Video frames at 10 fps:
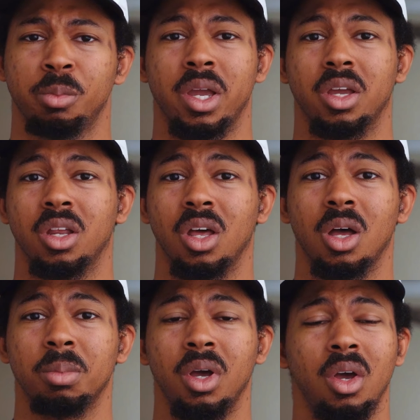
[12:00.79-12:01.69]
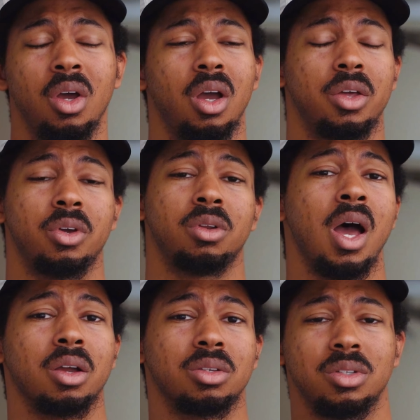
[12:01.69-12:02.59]
you're making it up, and they're
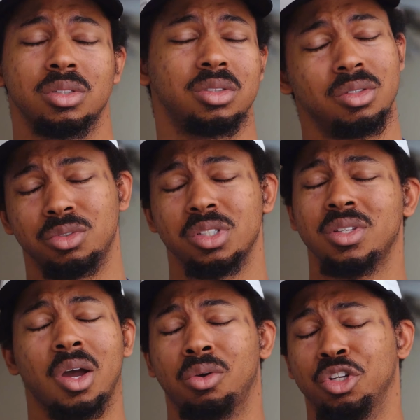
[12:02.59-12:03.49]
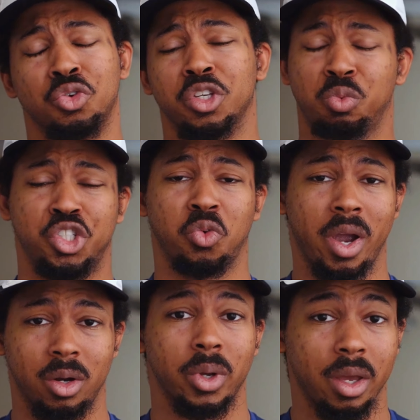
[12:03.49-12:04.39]
just not going to trust what you
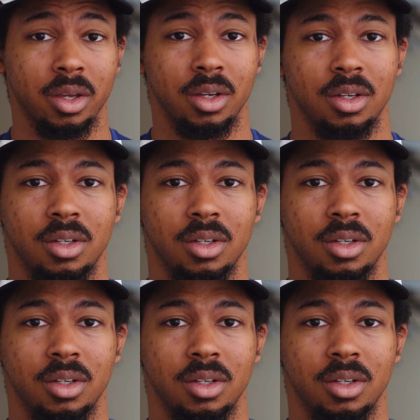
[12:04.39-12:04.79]
write, okay?